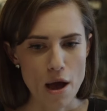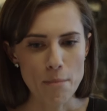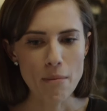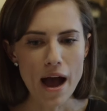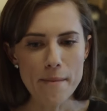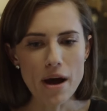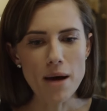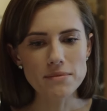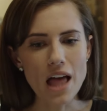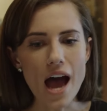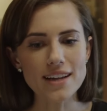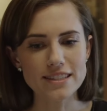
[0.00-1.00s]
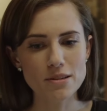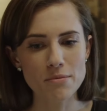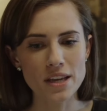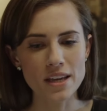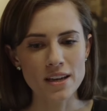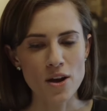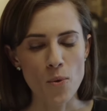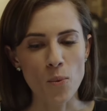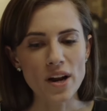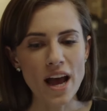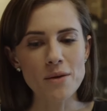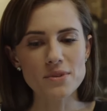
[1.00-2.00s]
My mom lied to me
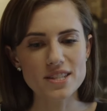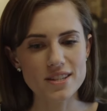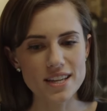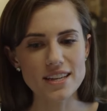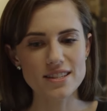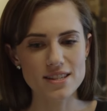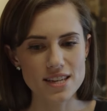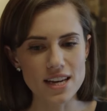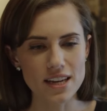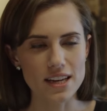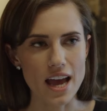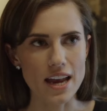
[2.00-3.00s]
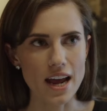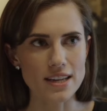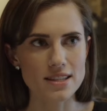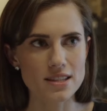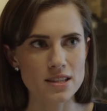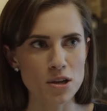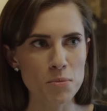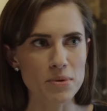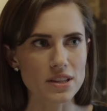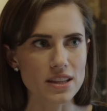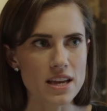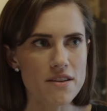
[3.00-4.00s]
when I was sixteen, and I still
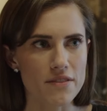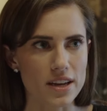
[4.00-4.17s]
believe